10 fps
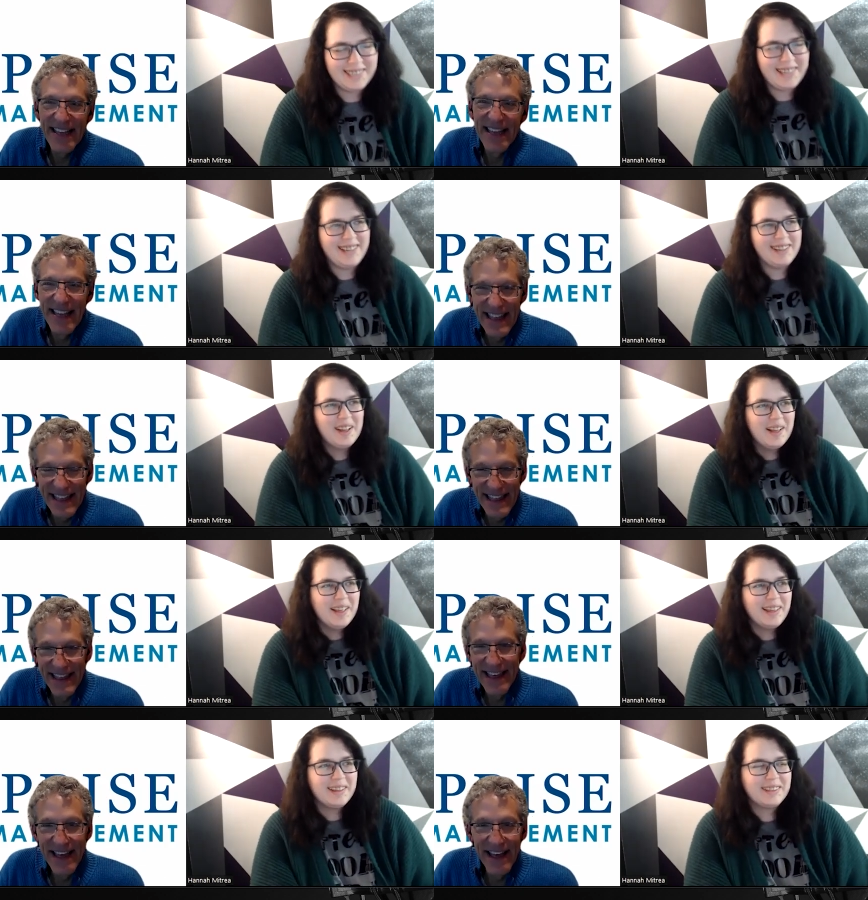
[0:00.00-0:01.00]
Speaker 1: like
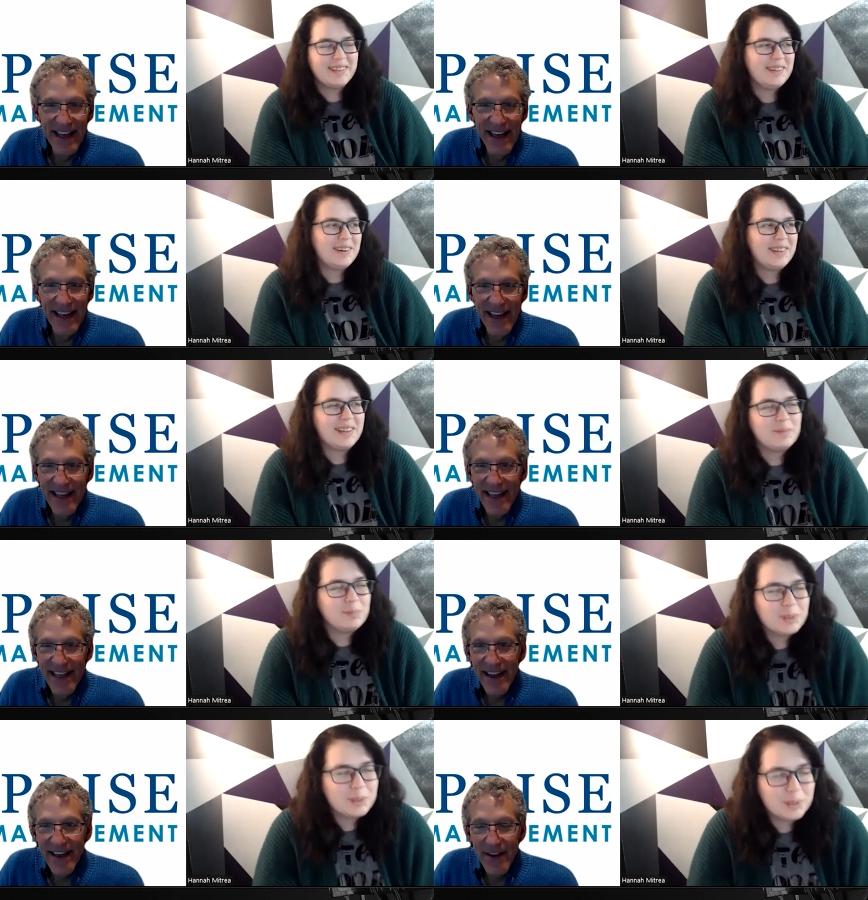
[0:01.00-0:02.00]
and, you know i think of
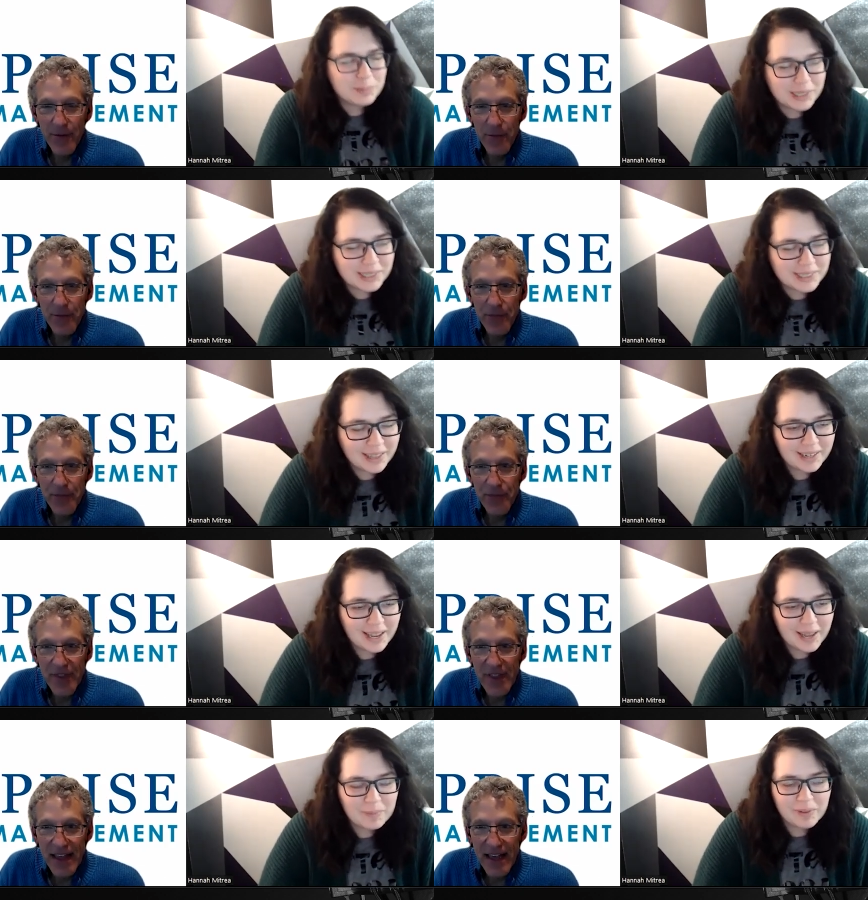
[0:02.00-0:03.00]
brewster's millions all the
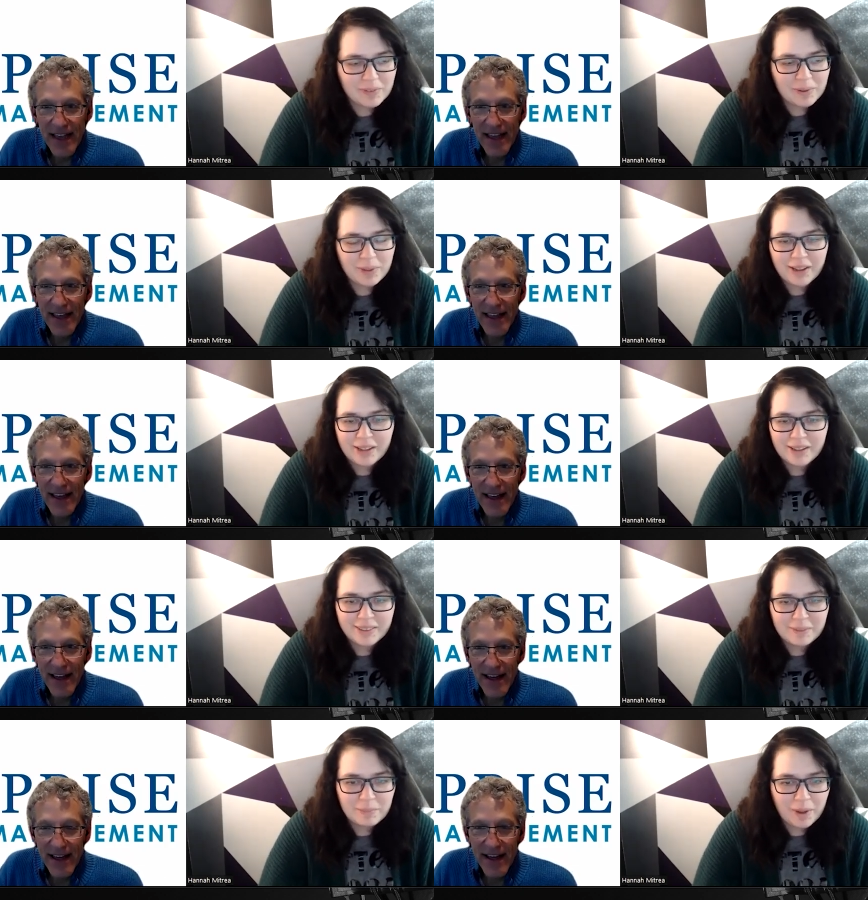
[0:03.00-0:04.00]
time whenever i'm talking on
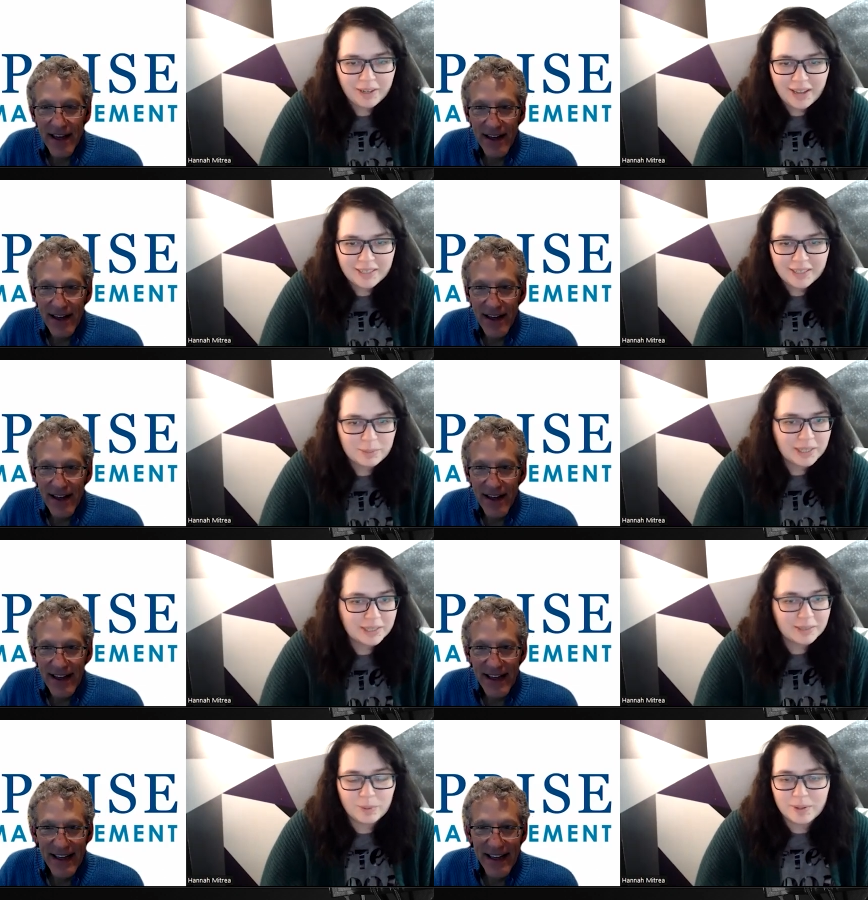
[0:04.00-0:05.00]
the podcast just because
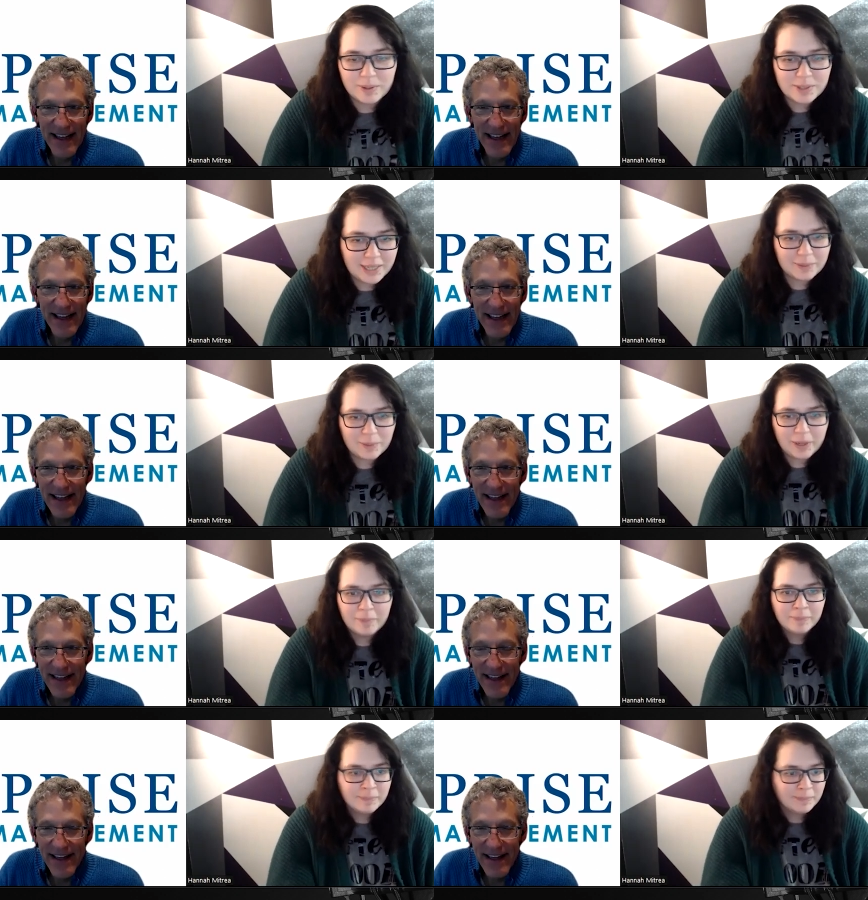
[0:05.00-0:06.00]
it's one of those things where
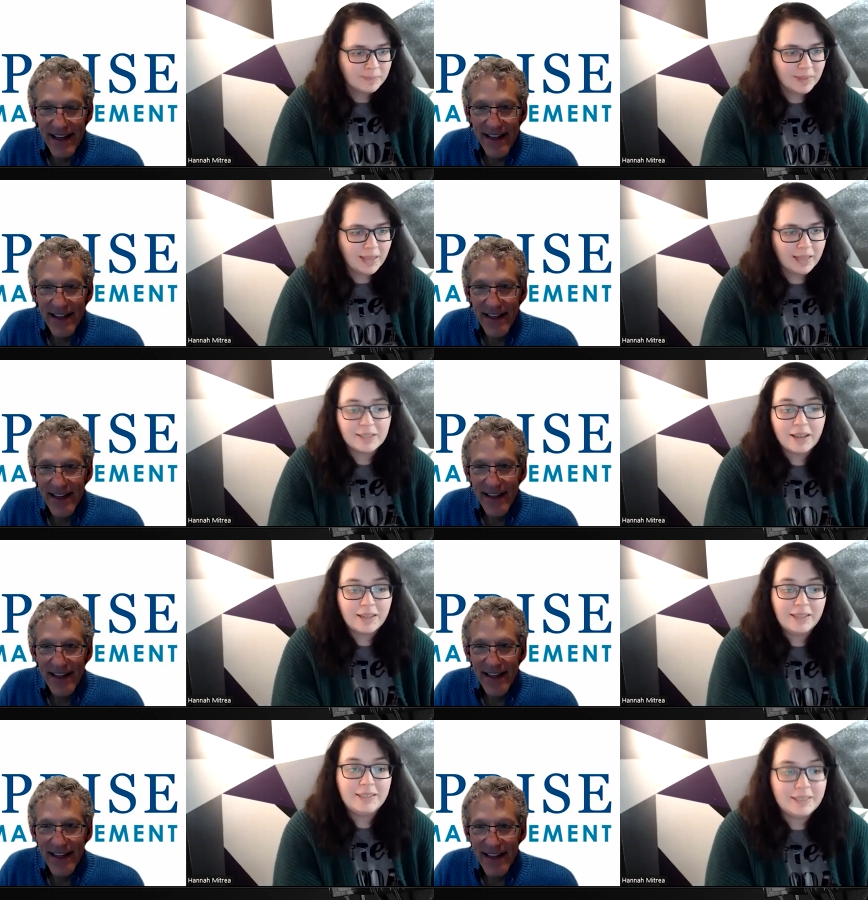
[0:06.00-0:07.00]
it's not
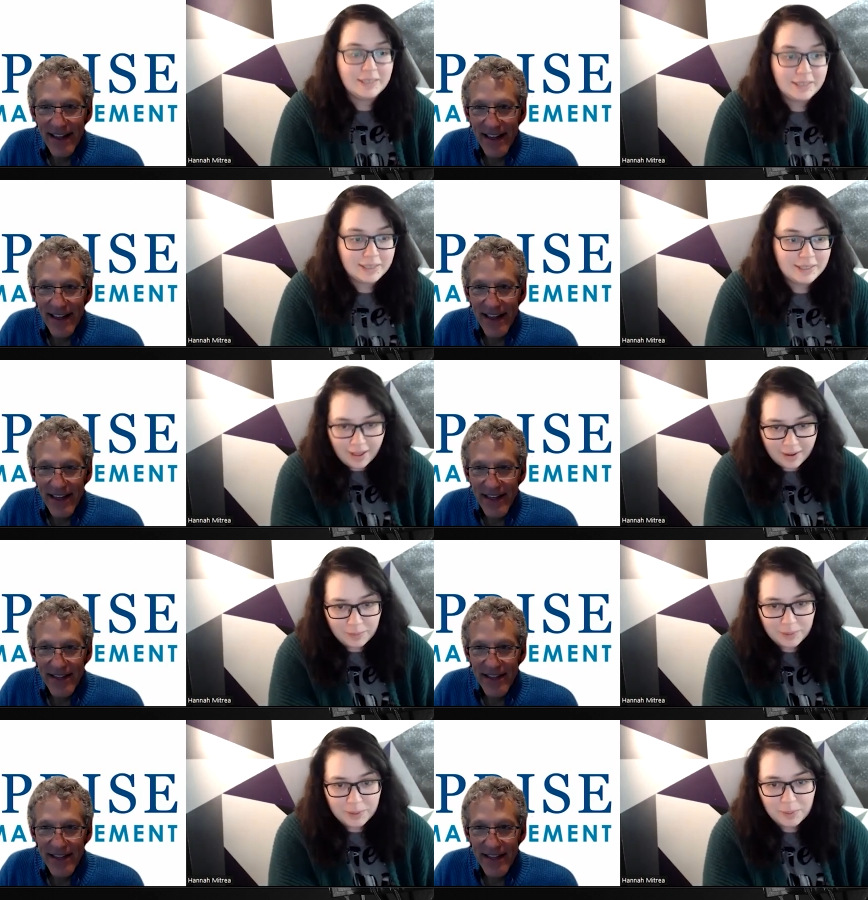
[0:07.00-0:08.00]
easy to just end
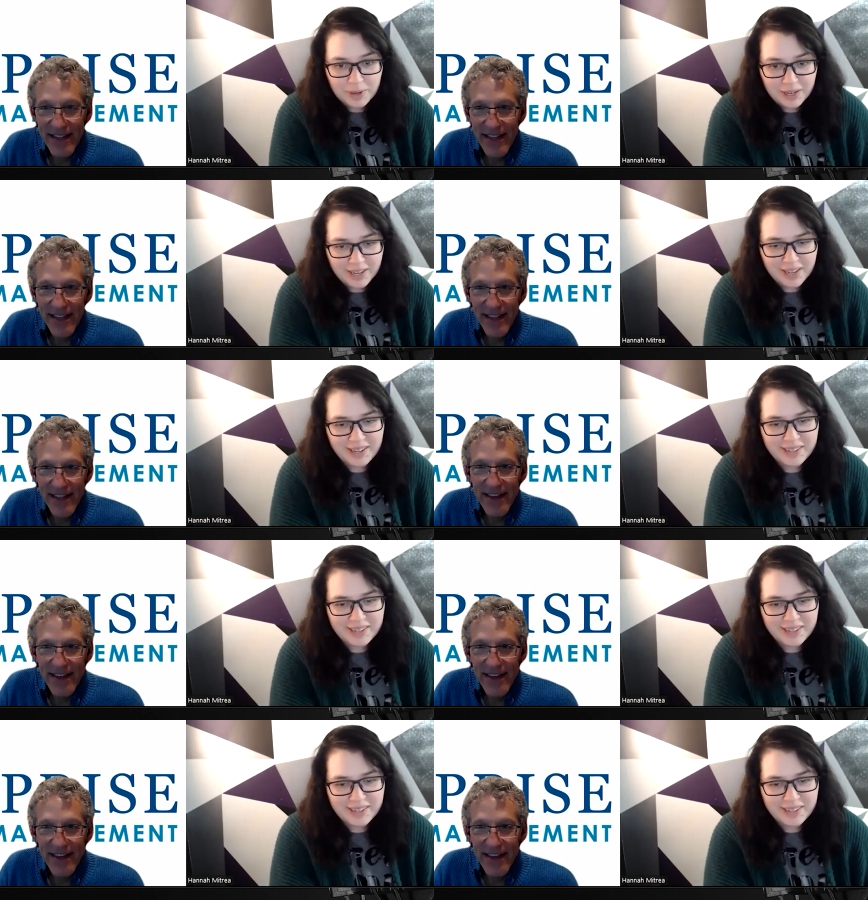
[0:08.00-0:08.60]
with no money